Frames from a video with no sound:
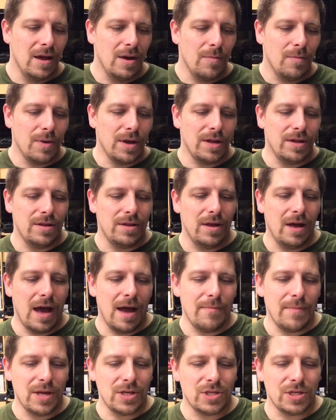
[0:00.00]
But I
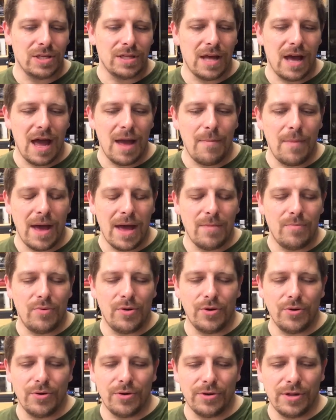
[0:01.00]
mentioned the iPad
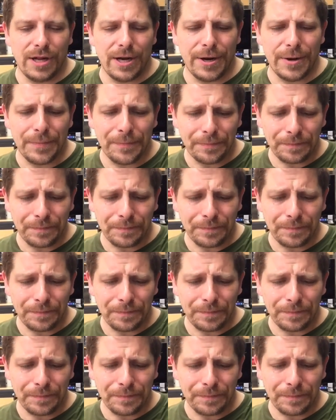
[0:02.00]
Pro earlier.